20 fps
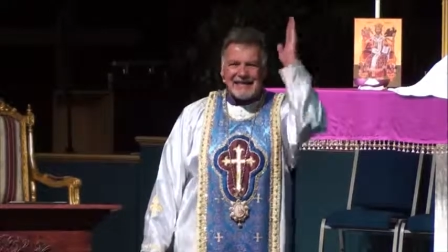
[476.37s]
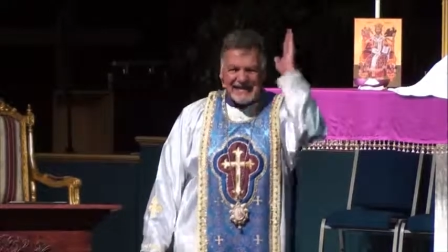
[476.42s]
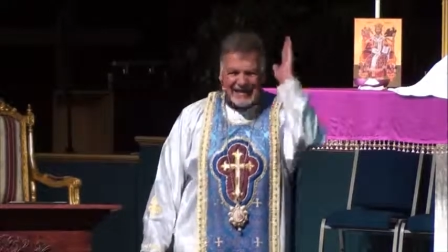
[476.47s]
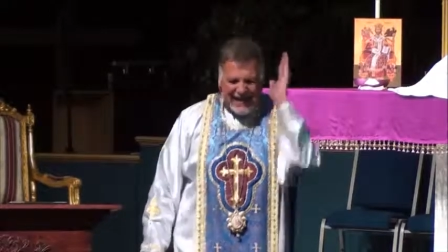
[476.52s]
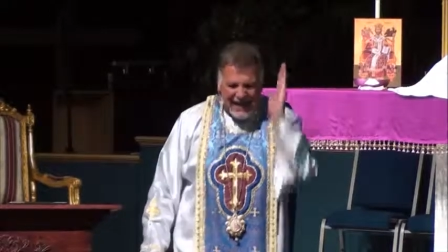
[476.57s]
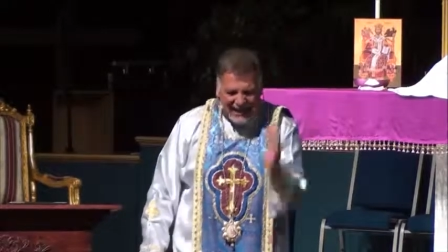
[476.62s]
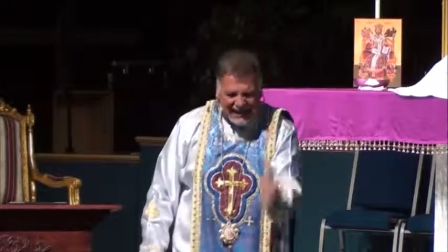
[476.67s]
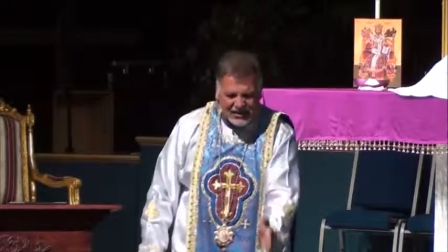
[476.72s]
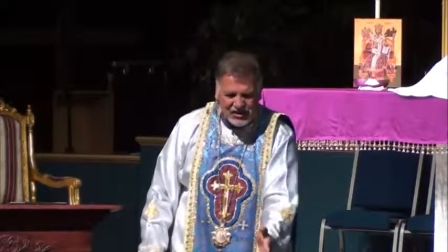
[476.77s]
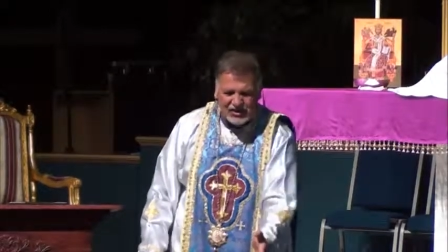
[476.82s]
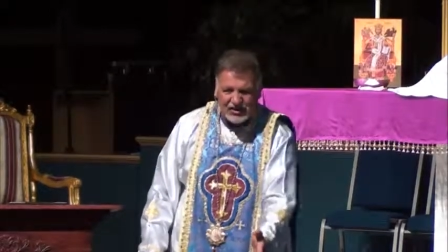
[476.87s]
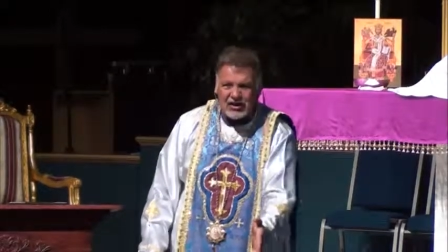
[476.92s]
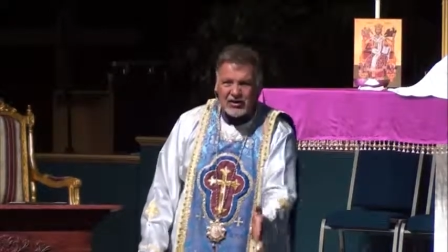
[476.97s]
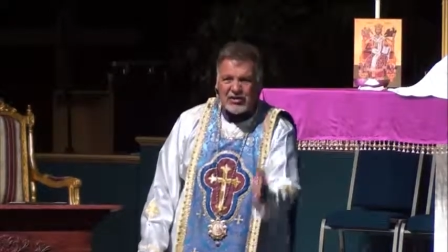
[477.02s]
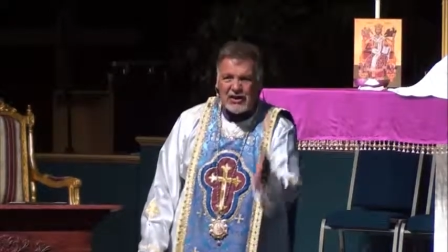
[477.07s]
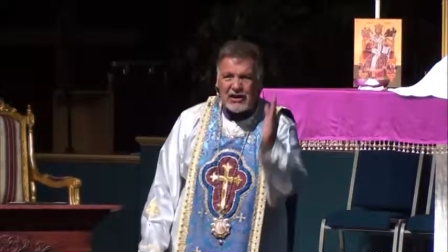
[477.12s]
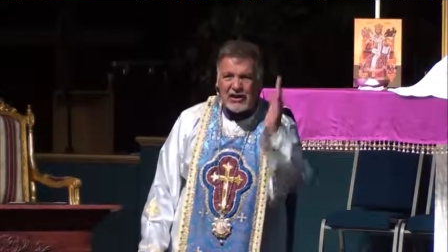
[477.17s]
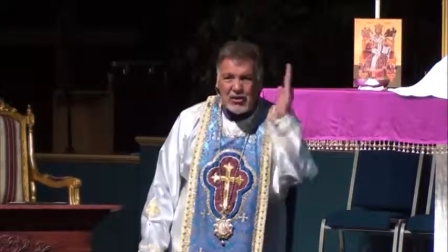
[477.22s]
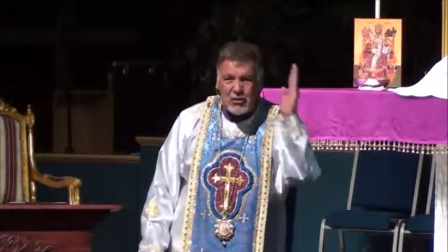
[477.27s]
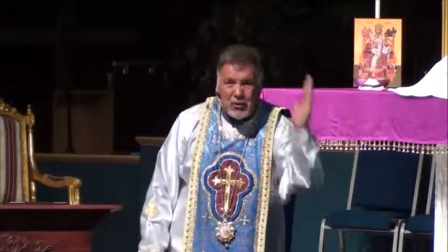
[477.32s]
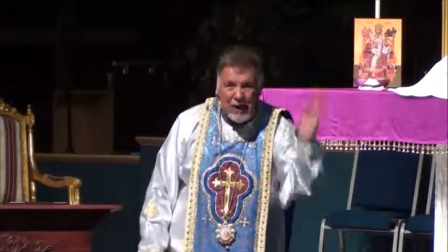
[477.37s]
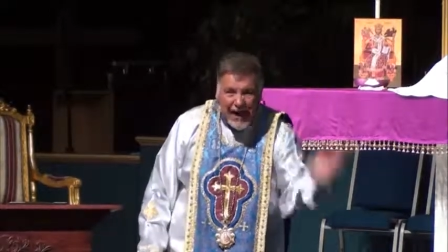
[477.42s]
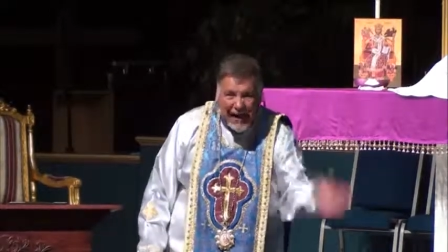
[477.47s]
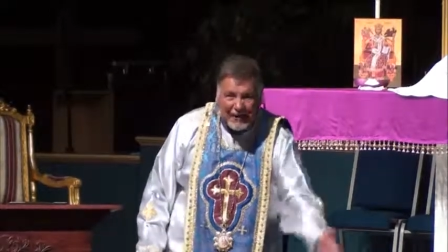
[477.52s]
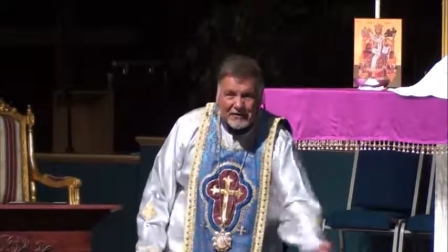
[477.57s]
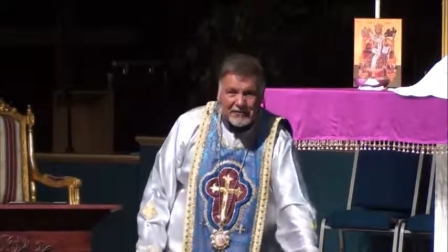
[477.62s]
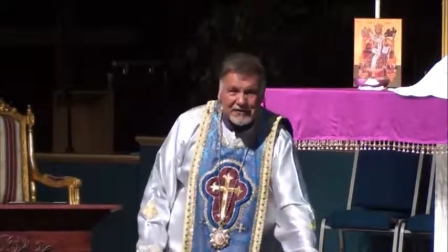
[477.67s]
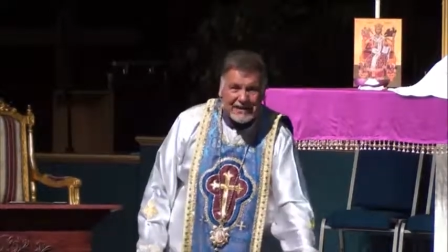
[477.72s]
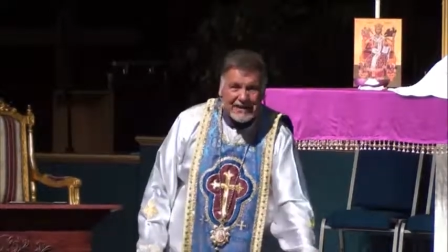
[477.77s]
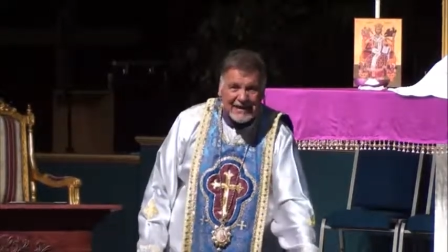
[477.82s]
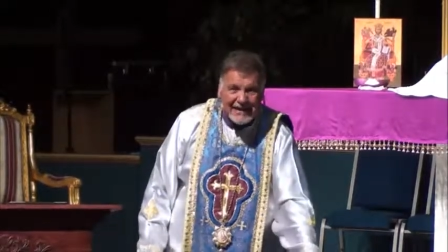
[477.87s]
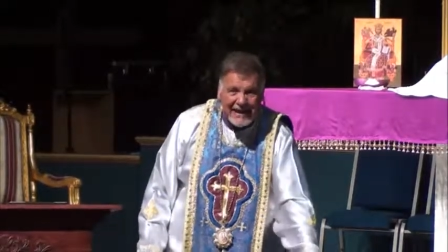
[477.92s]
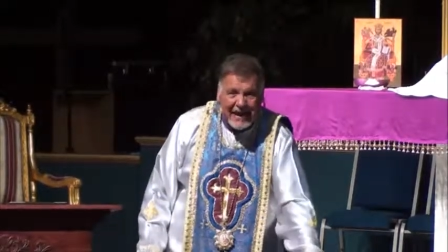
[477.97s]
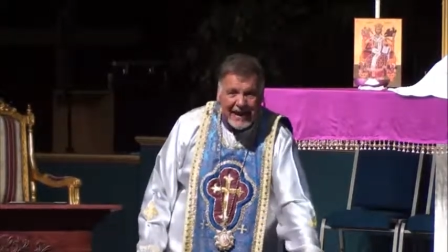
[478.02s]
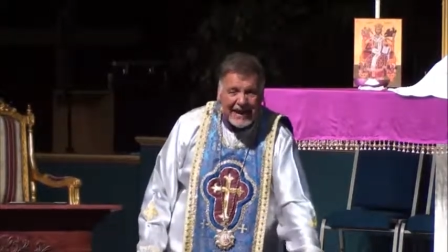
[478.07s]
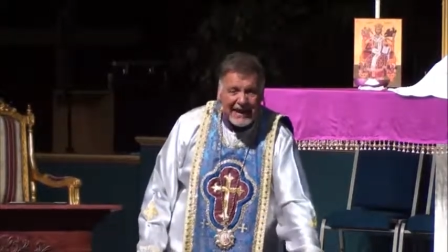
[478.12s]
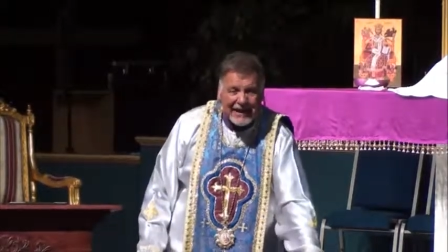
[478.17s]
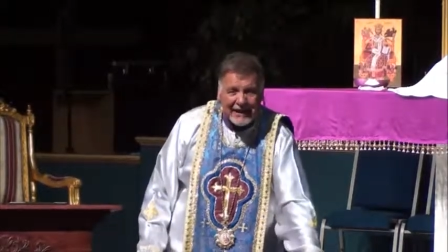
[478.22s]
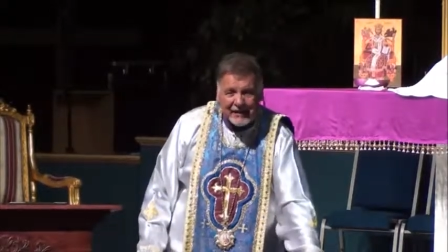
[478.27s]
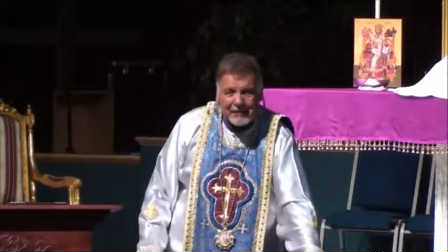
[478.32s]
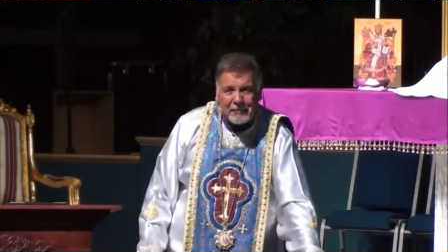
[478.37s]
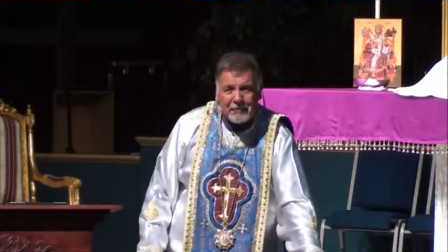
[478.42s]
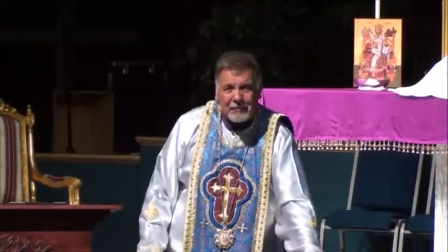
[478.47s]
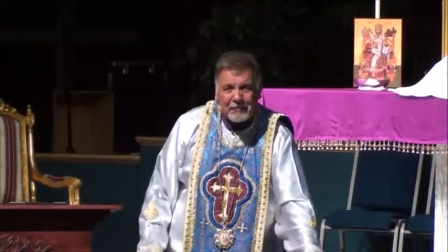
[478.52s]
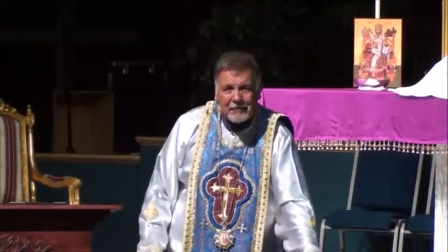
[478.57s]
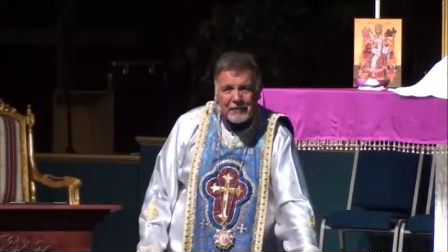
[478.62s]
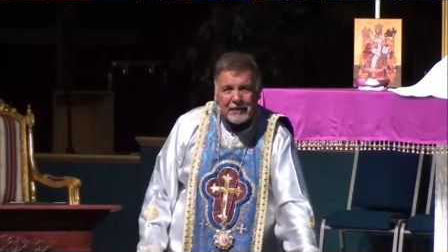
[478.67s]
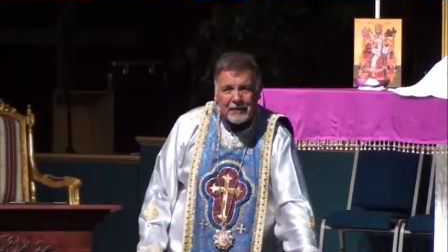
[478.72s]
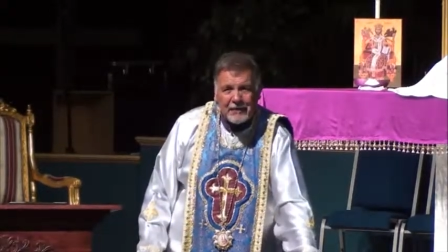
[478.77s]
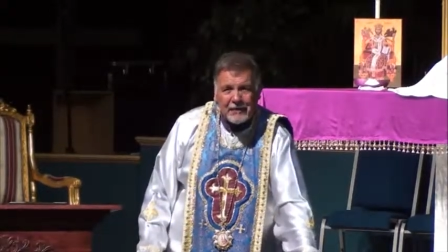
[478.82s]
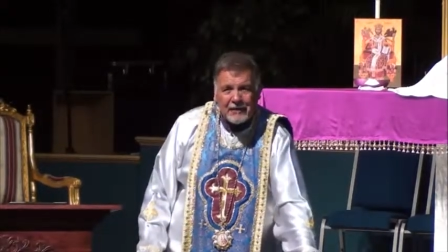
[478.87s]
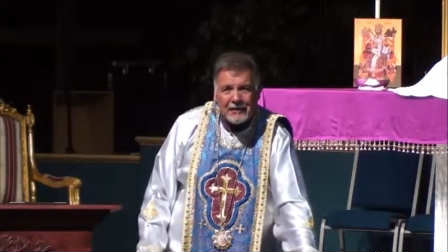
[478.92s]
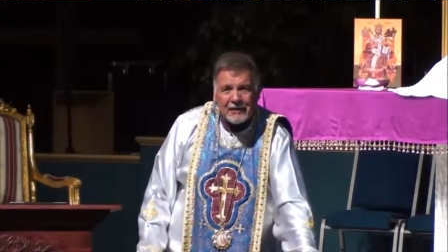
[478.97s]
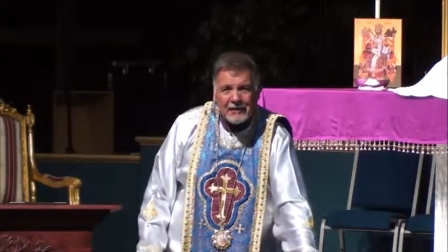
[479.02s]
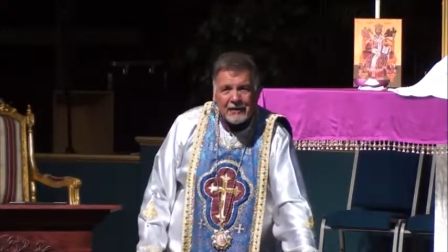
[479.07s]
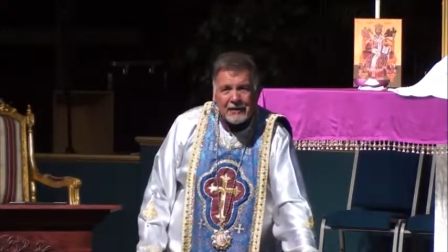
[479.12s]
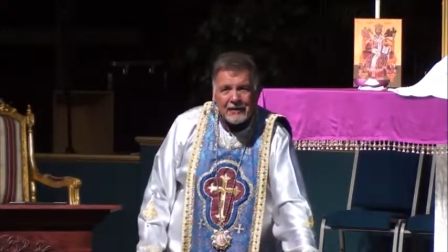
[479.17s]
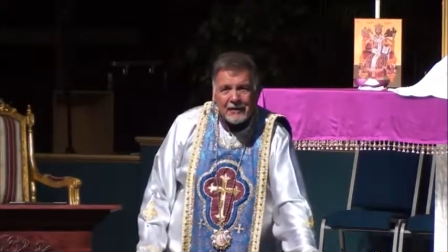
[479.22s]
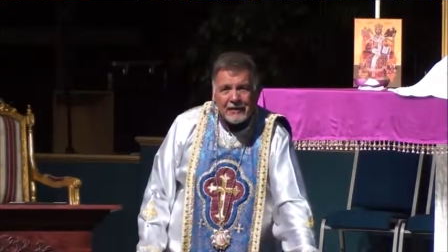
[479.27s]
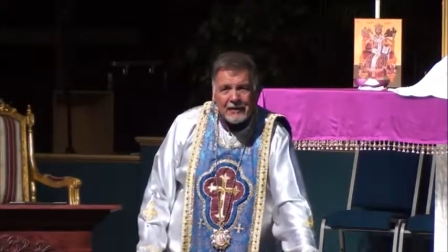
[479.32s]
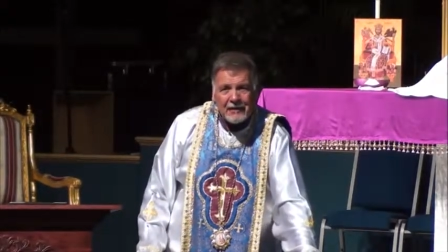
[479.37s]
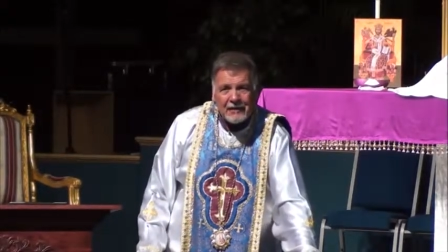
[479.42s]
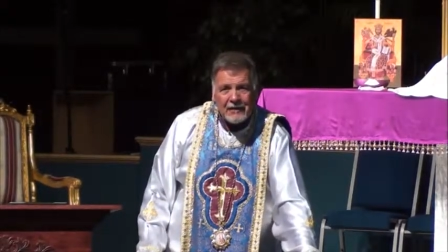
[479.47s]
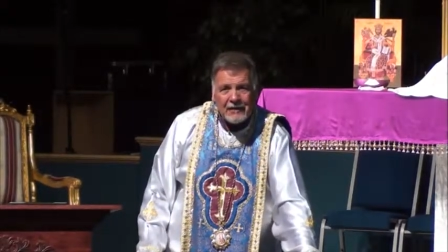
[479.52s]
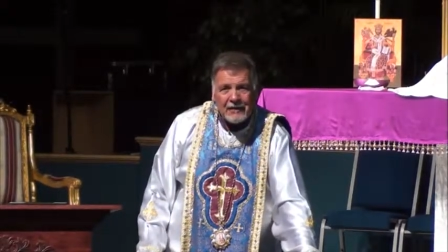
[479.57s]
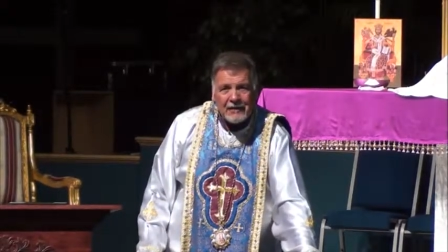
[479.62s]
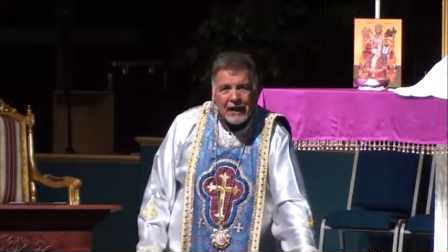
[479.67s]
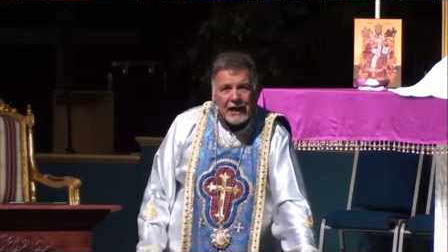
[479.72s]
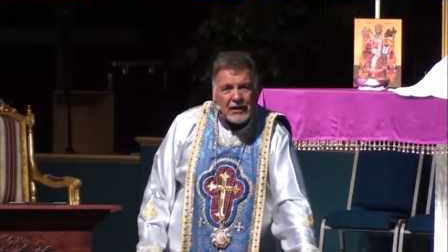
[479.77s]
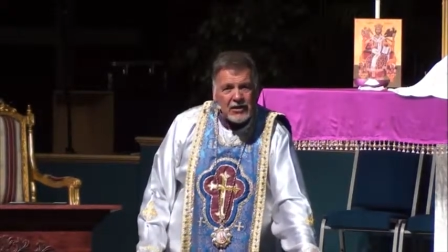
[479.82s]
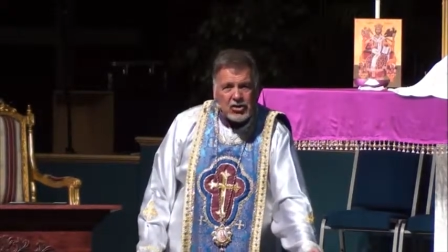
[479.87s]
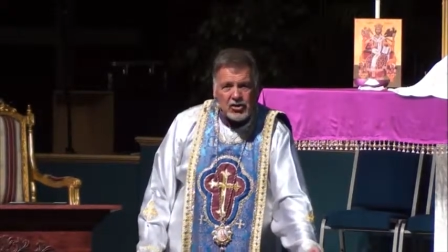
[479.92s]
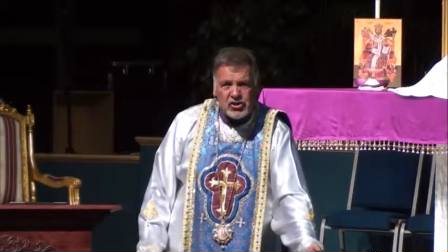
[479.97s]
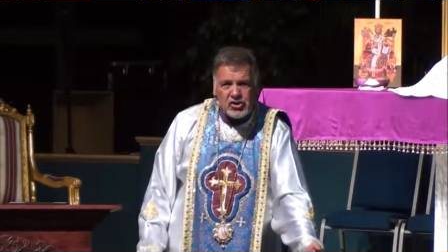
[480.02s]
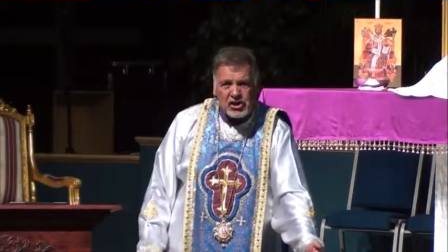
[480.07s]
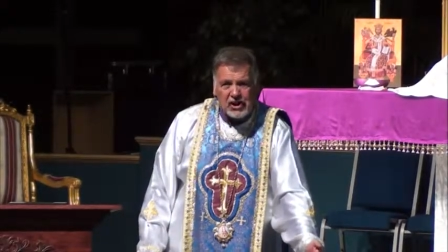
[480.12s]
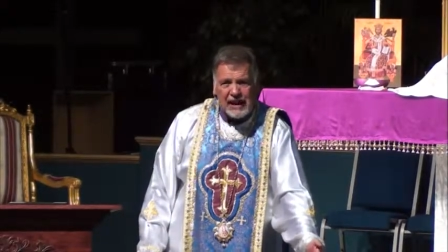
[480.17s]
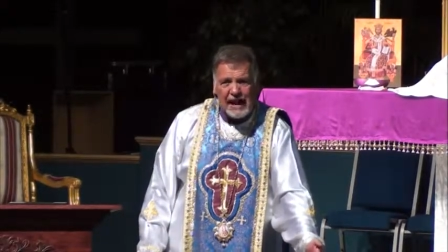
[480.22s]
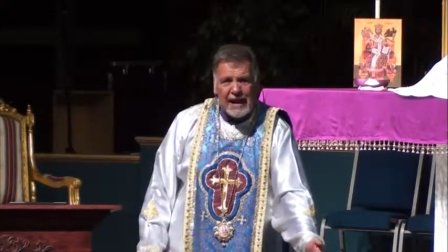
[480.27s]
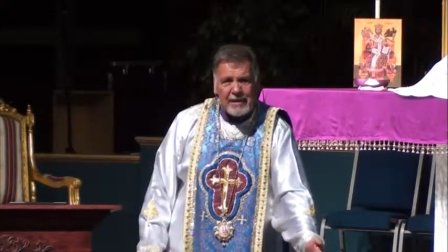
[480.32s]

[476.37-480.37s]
next year than you have today. And you should